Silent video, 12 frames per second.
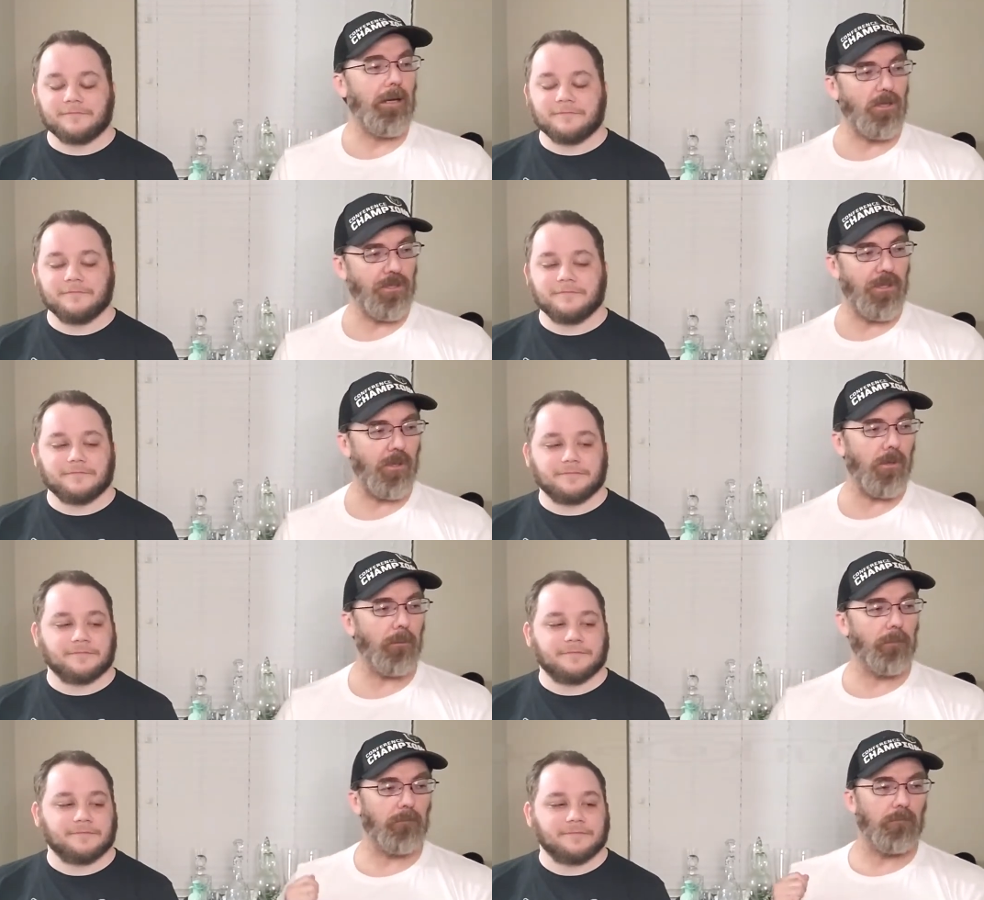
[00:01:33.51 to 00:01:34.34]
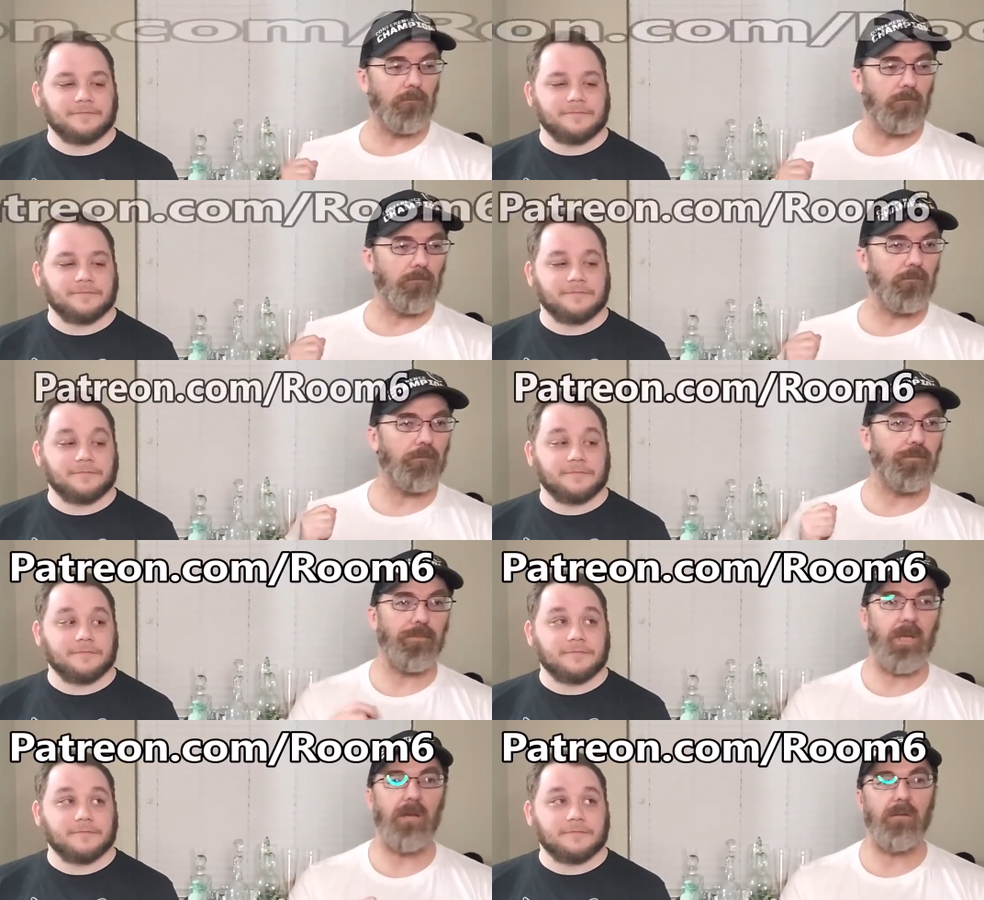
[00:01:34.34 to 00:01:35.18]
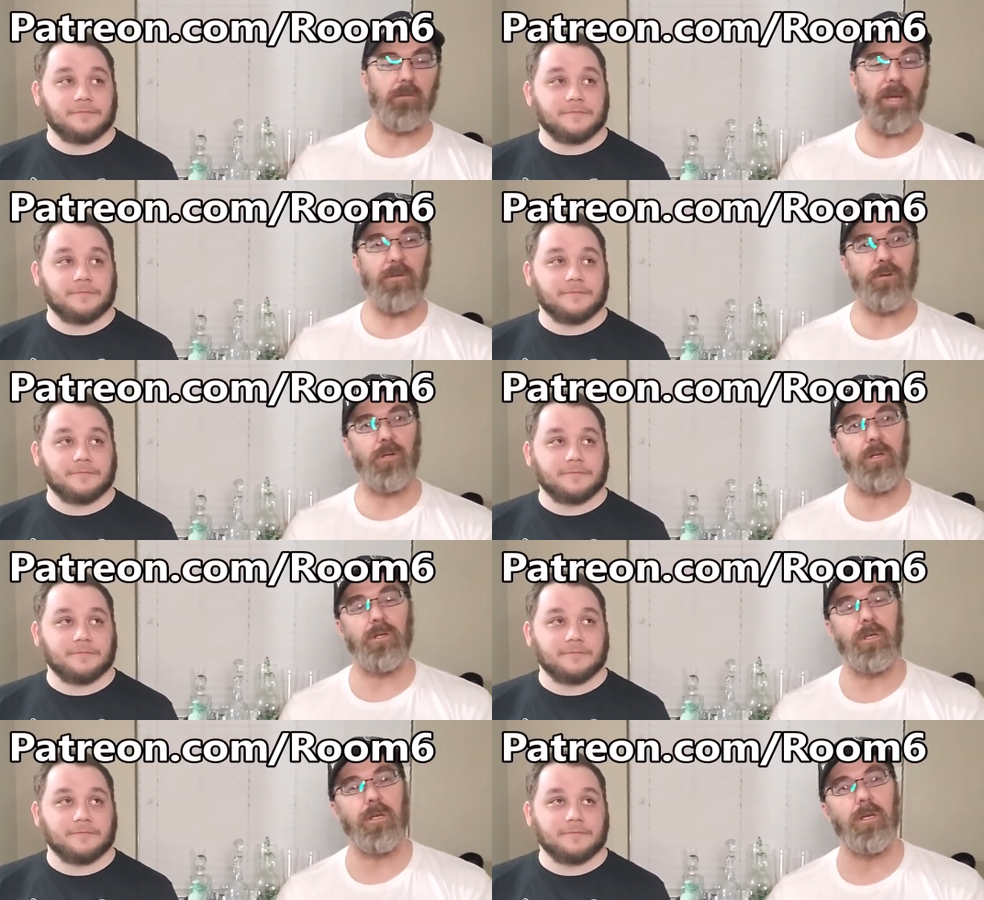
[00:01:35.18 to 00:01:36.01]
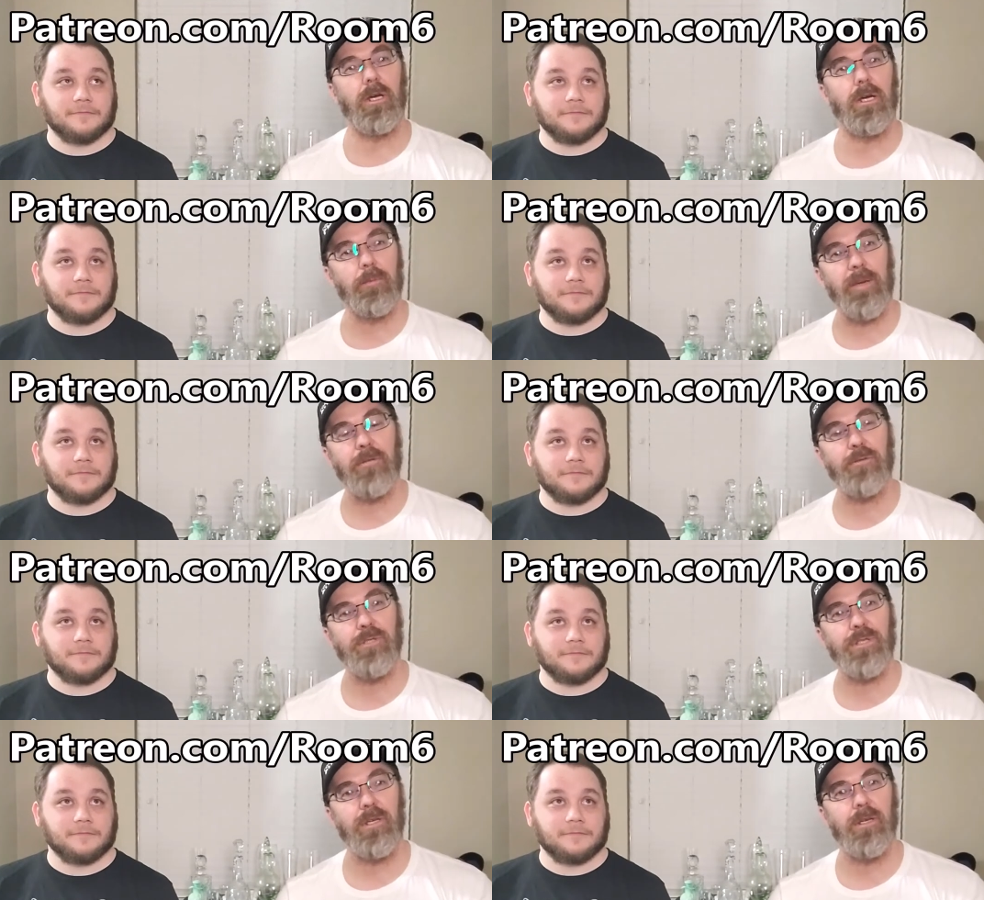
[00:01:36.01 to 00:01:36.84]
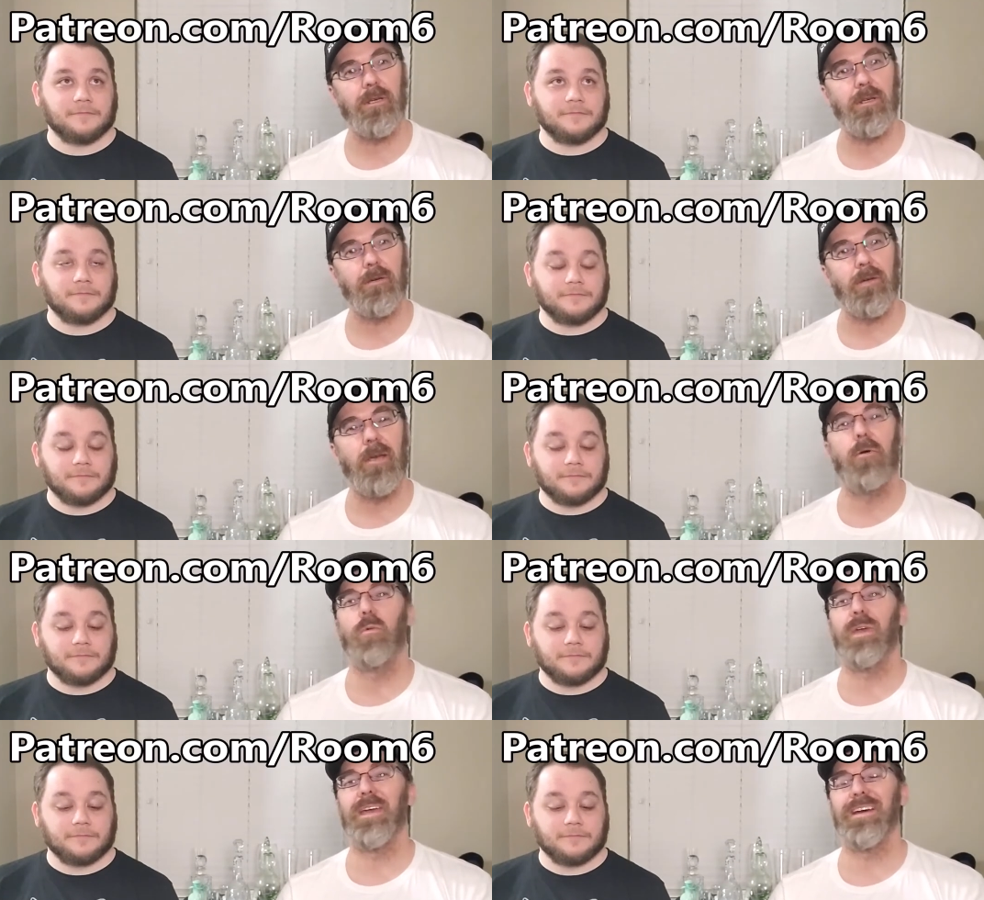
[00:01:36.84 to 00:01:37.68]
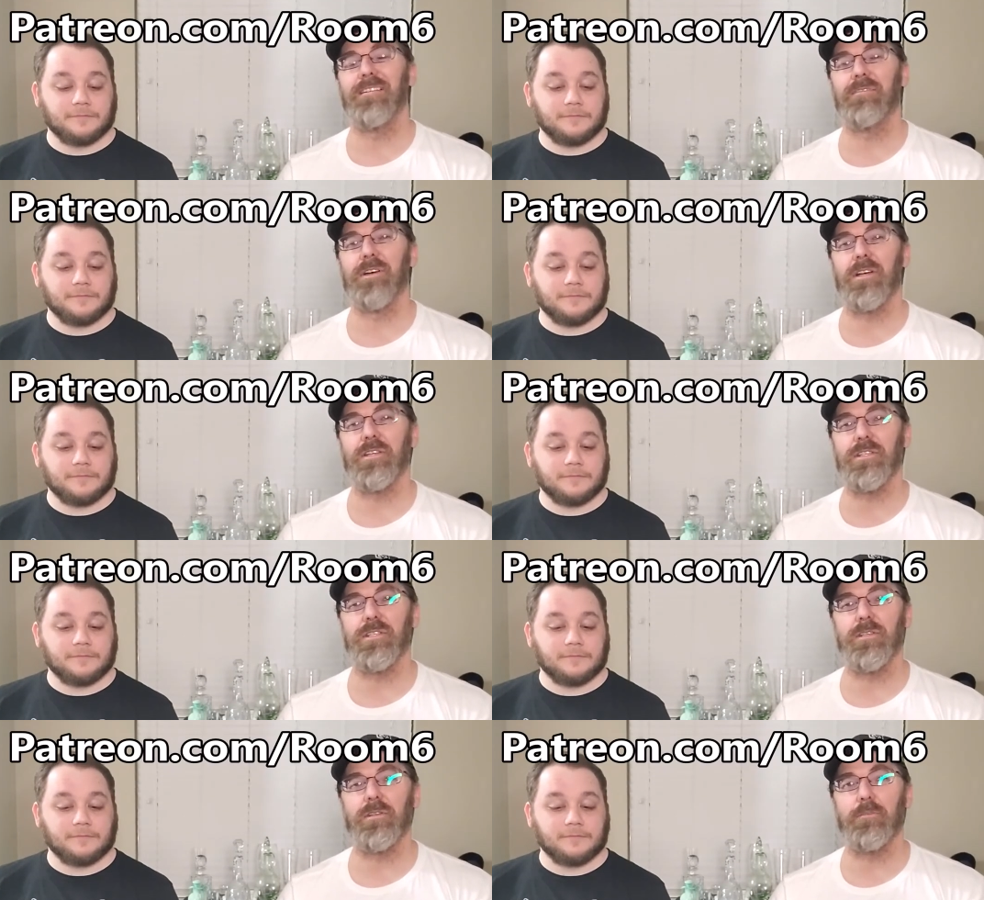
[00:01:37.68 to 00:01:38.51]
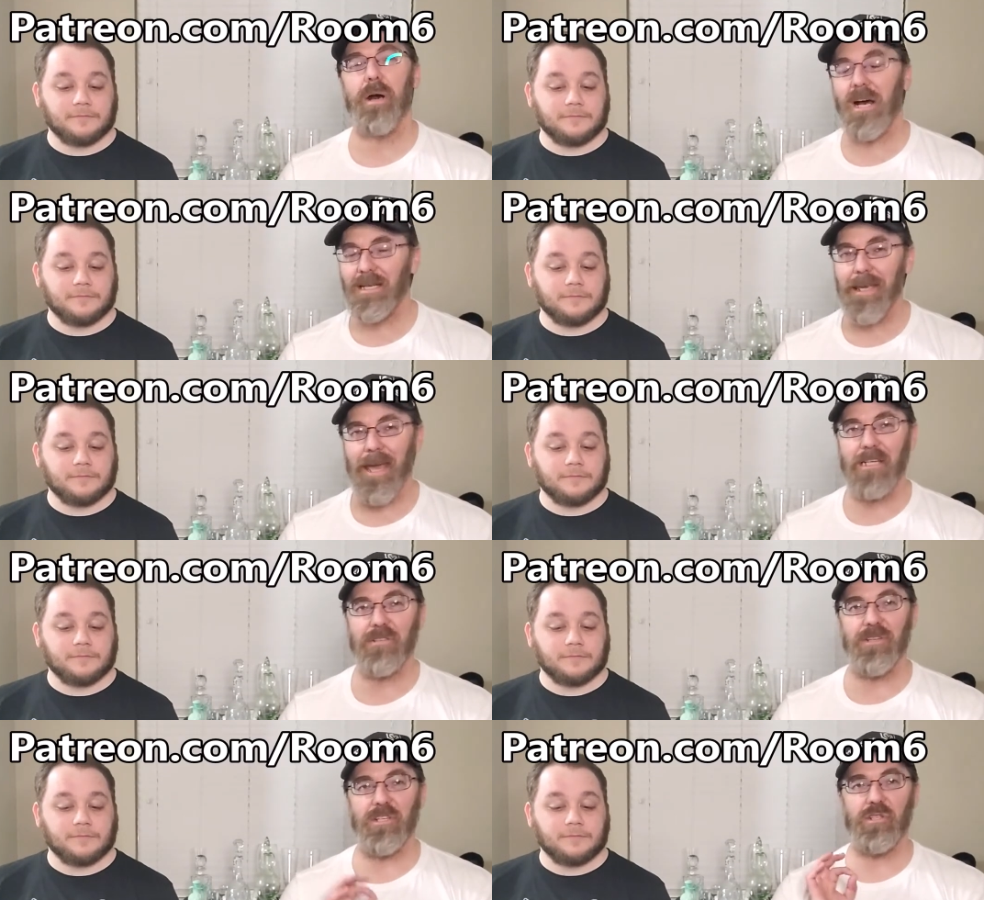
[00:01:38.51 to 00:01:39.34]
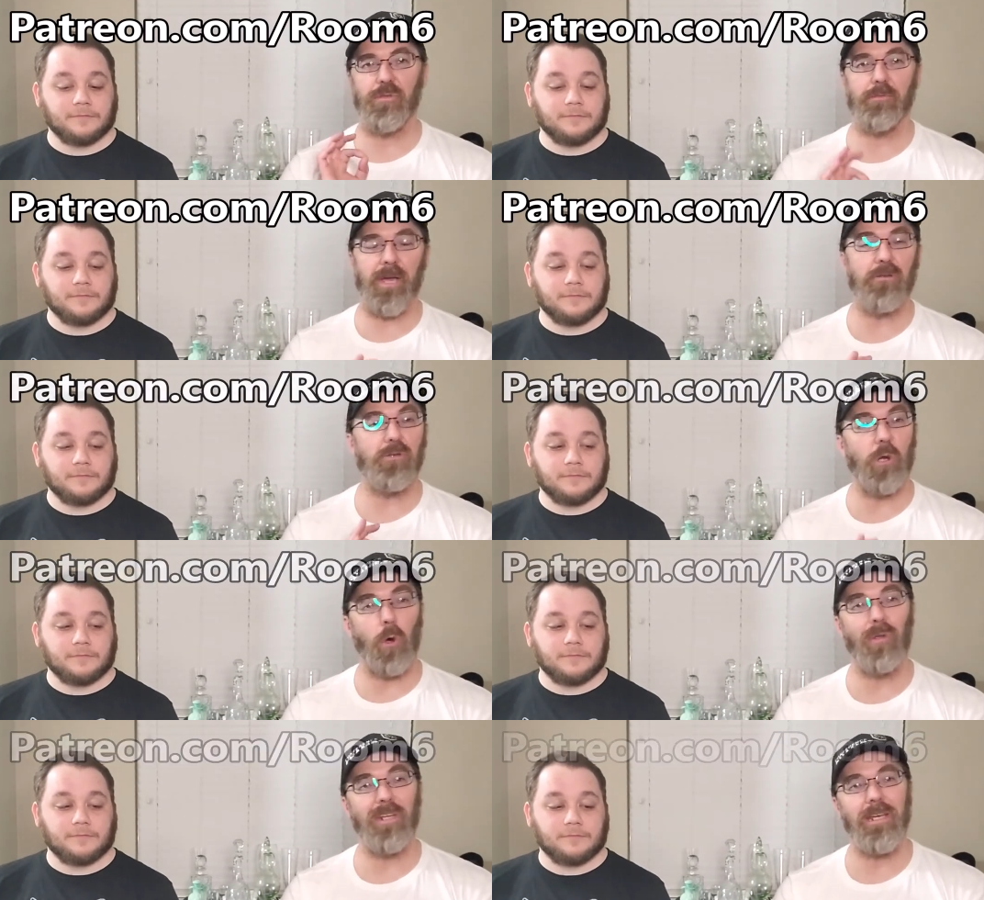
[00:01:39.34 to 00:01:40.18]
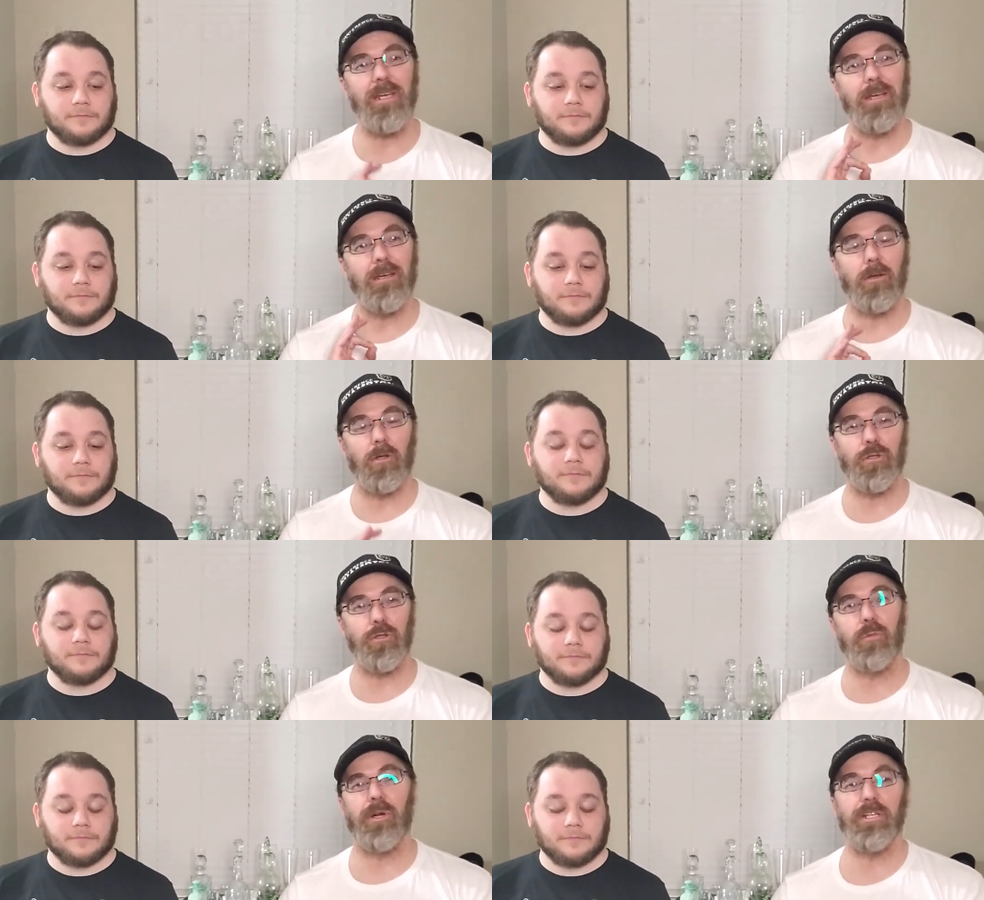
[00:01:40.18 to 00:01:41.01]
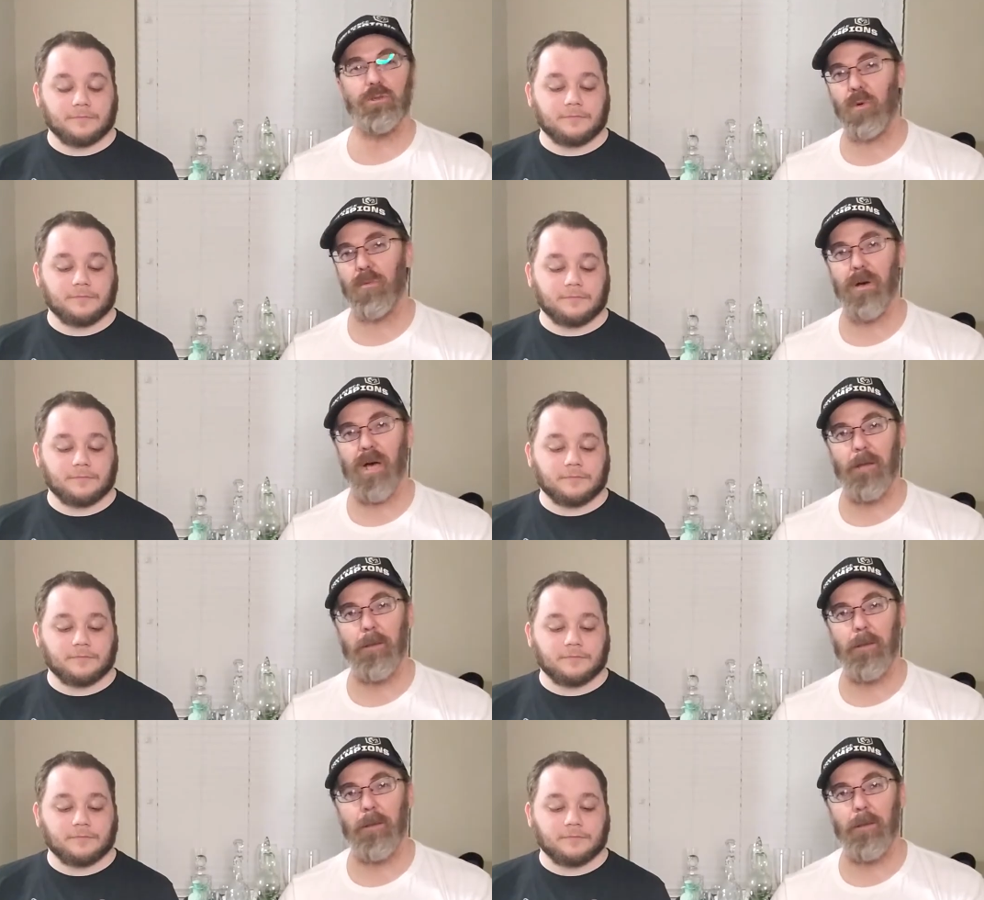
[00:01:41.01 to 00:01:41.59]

Speaker 1: Also, Patreon uh, patrons, we have a podcast that is patron only called Two Brains One